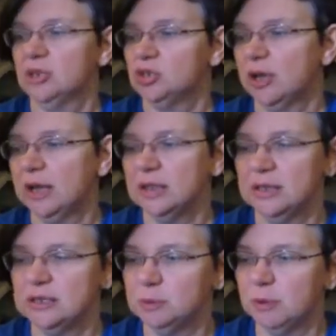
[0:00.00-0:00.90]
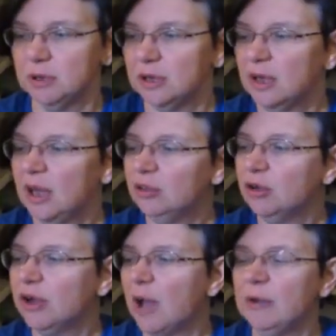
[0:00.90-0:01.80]
So I got this book, and
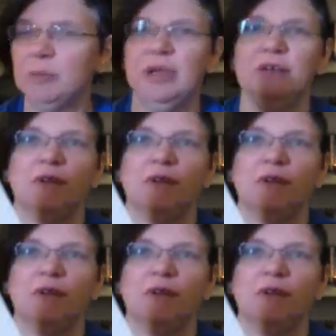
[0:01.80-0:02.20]
look, I would have paid